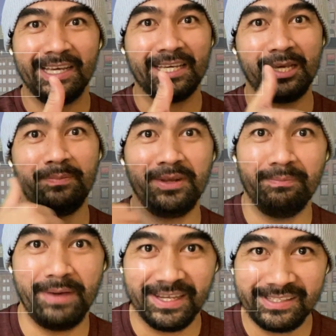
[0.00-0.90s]
keep
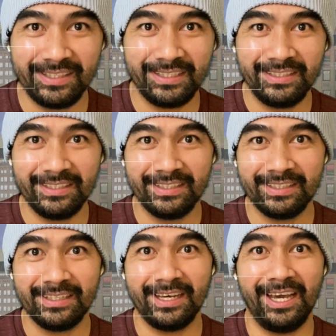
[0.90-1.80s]
investing
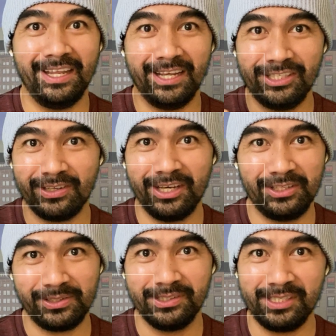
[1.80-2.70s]
and
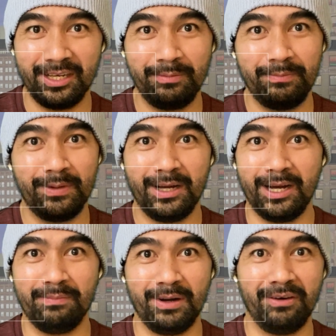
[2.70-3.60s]
educating yourself
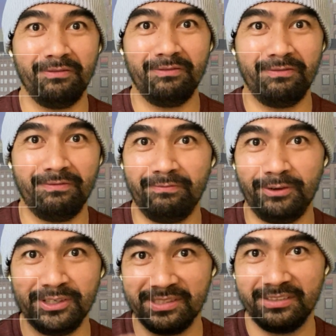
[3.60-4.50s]
about
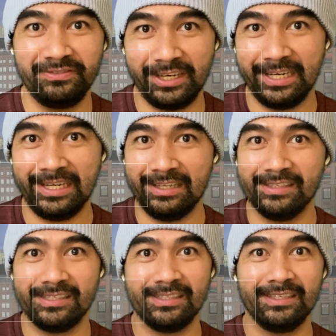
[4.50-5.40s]
personal
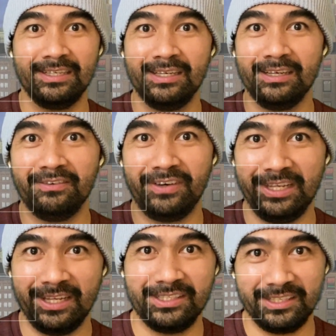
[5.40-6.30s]
finance,
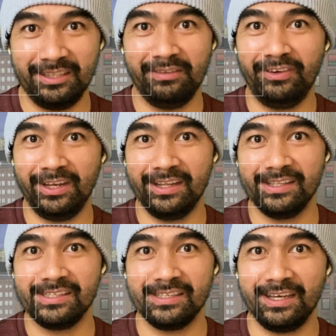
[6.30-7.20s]
financial
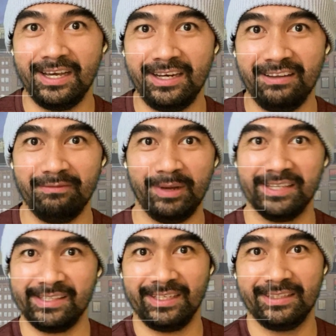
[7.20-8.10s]
independence, and
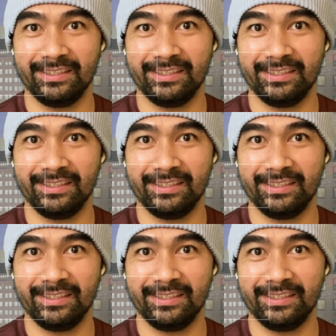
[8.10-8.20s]
investing.